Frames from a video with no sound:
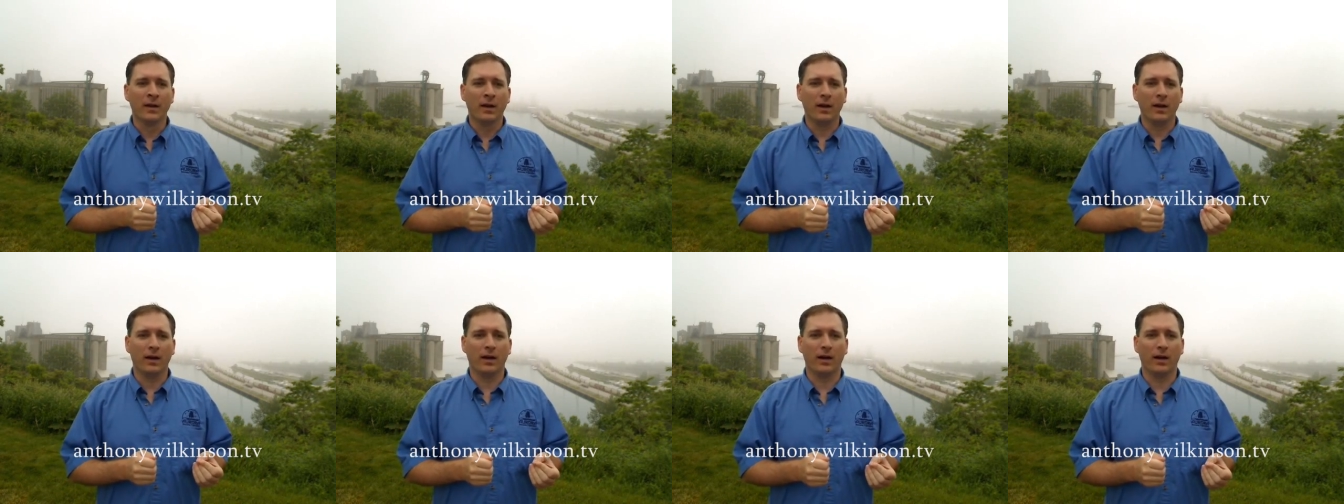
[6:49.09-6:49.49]

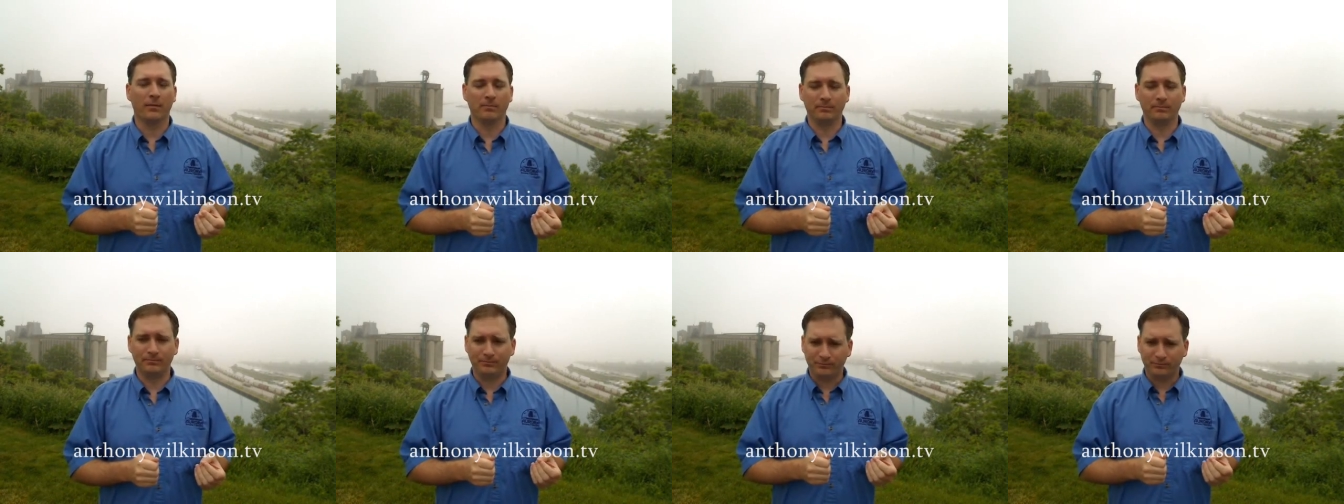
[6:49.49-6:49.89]

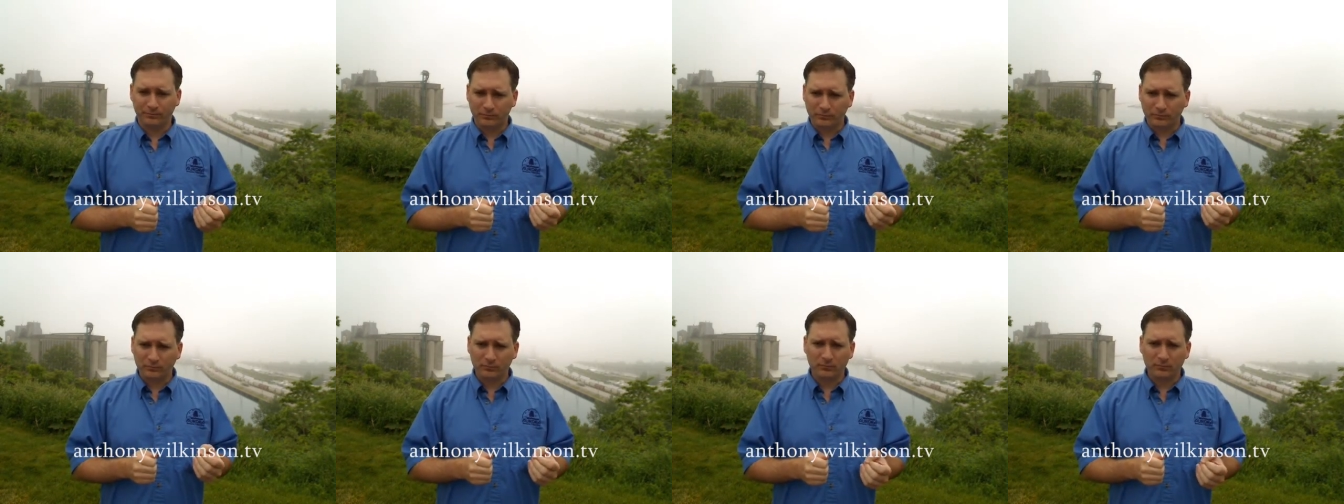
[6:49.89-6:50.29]
Um,
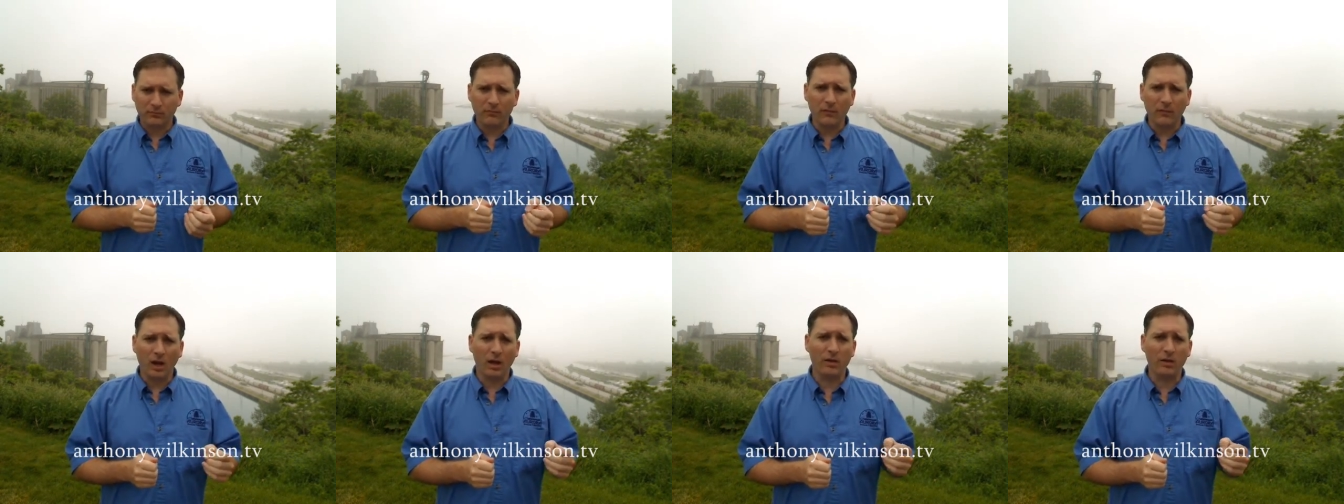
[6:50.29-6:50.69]

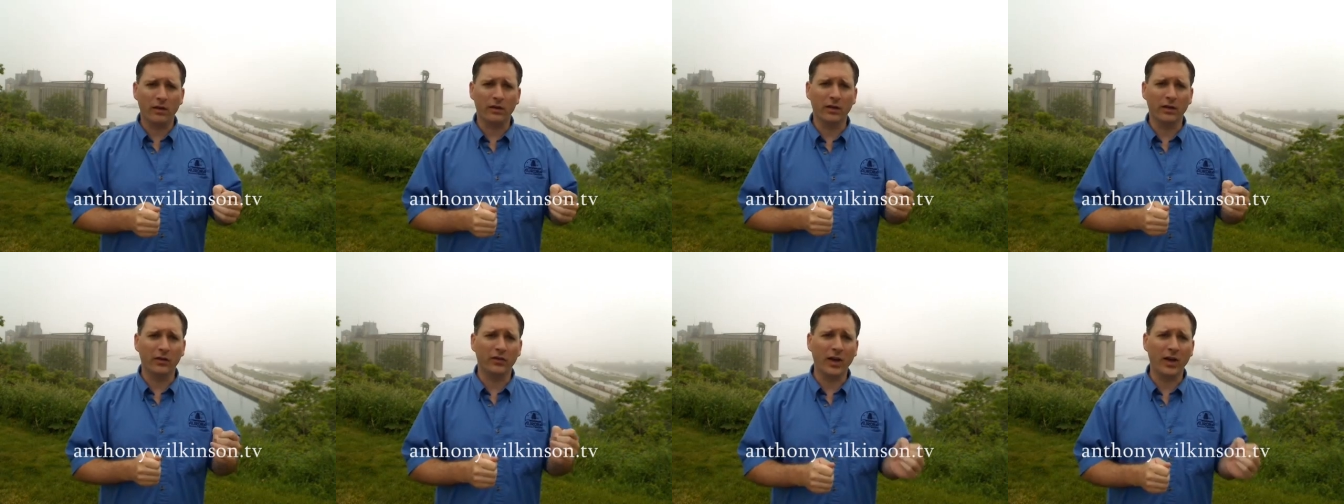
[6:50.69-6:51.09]
the
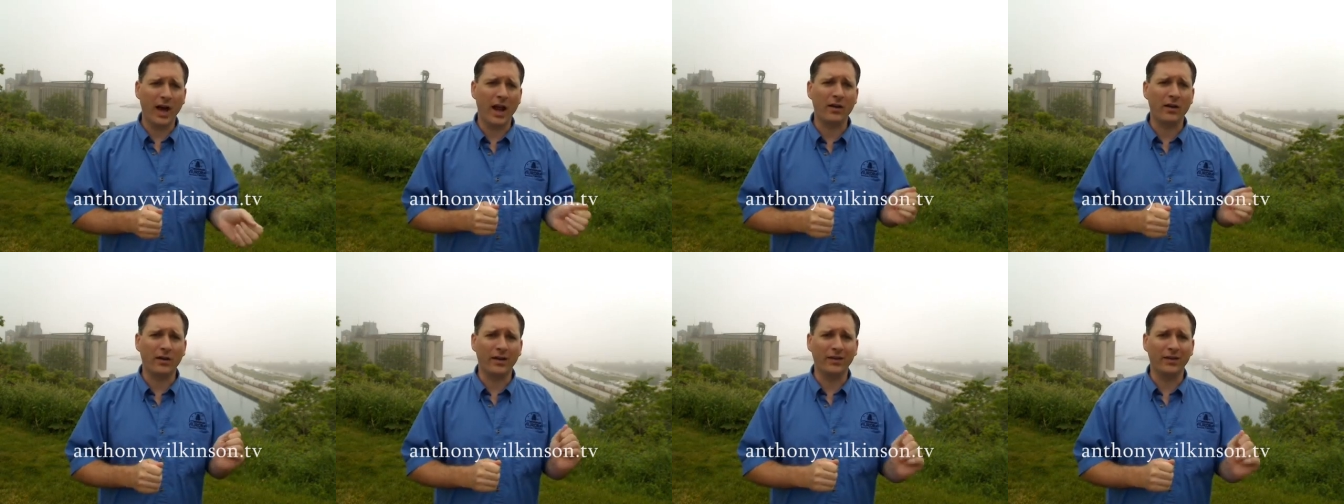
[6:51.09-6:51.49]

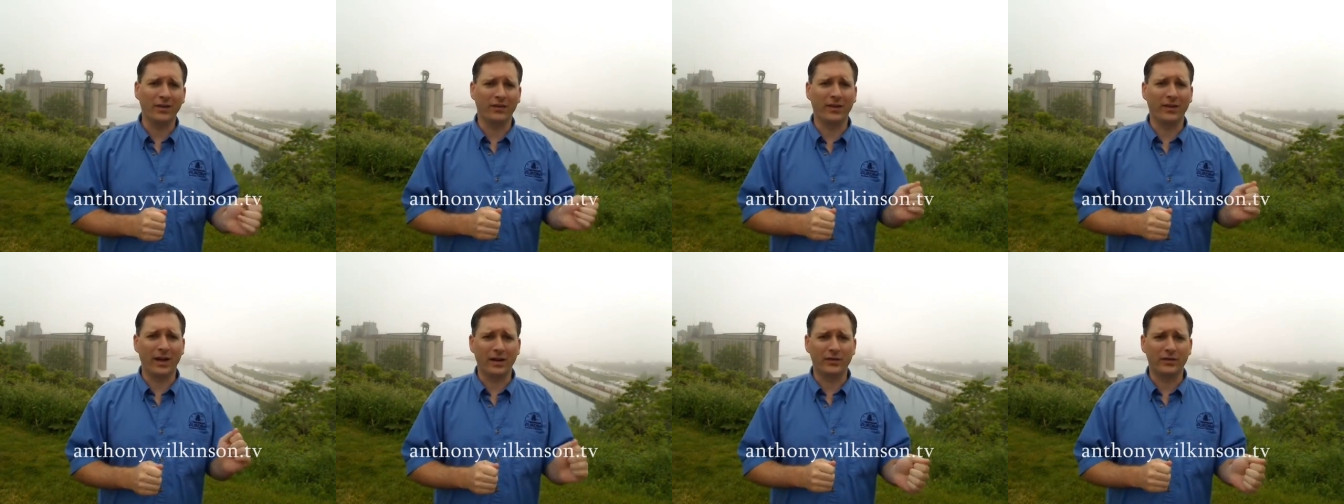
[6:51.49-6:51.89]
designer
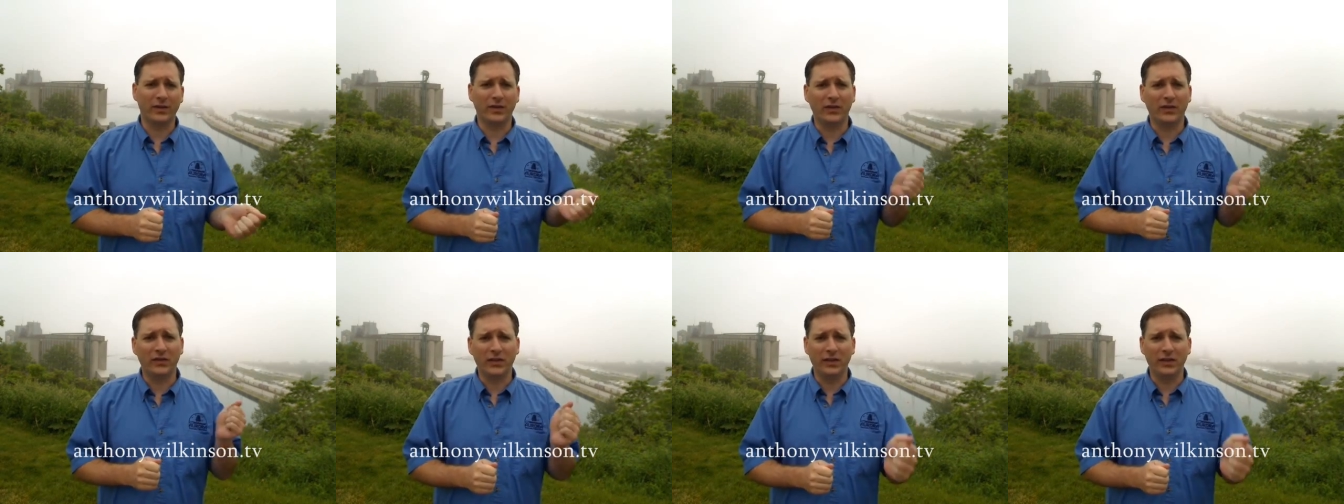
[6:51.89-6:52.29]
isn't there to
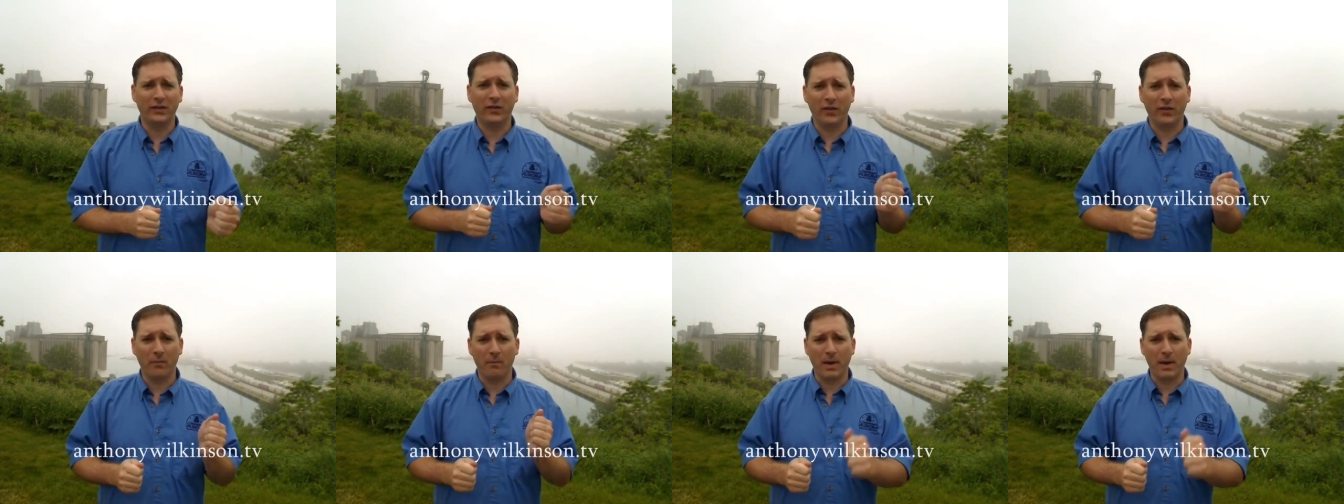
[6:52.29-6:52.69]
steer
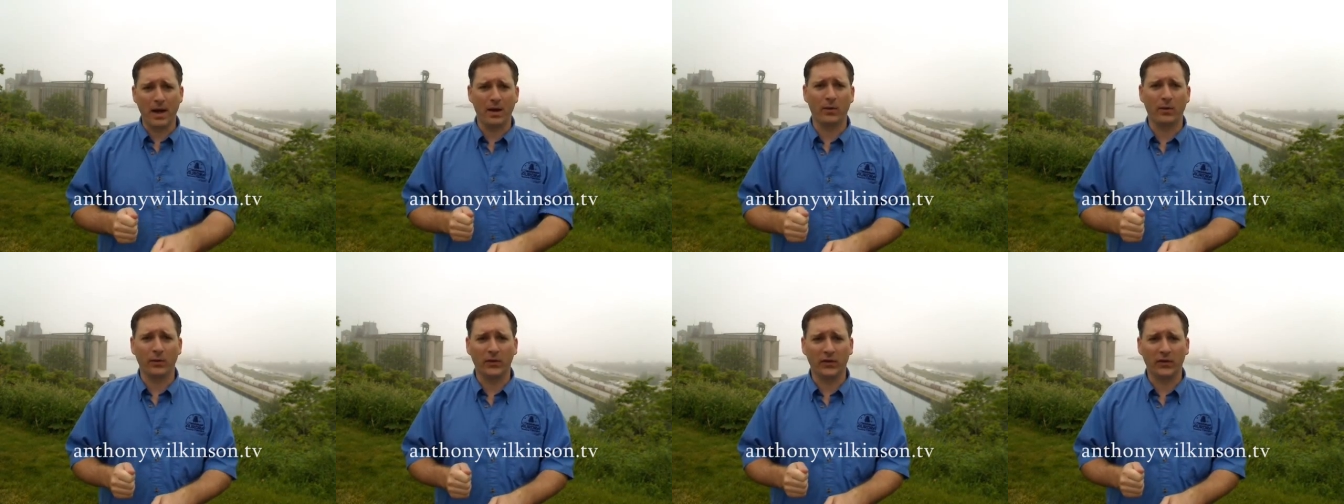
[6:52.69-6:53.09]
the
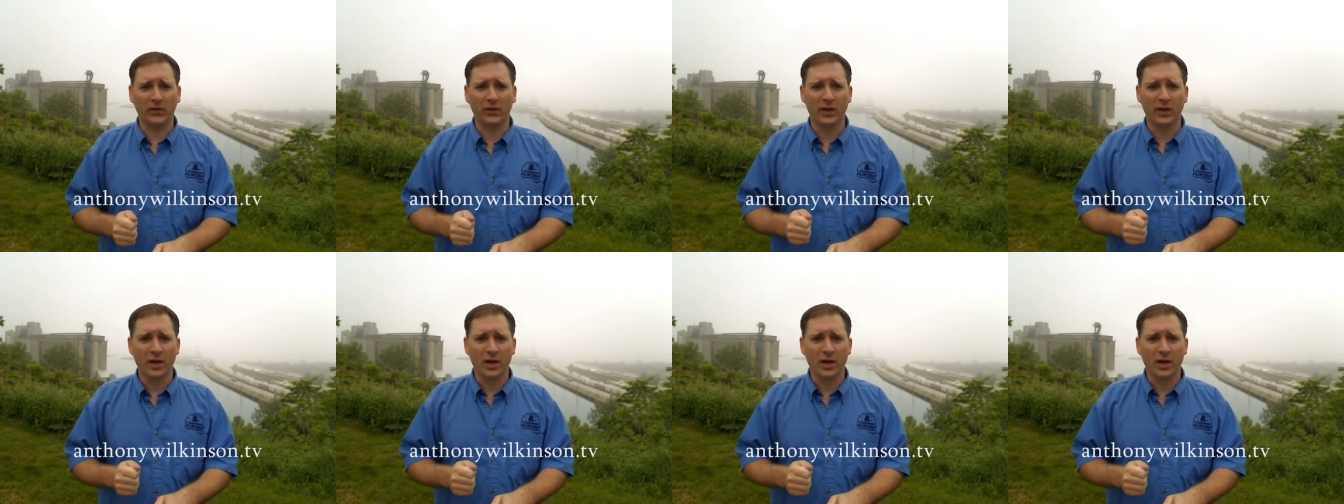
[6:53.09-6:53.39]
mouse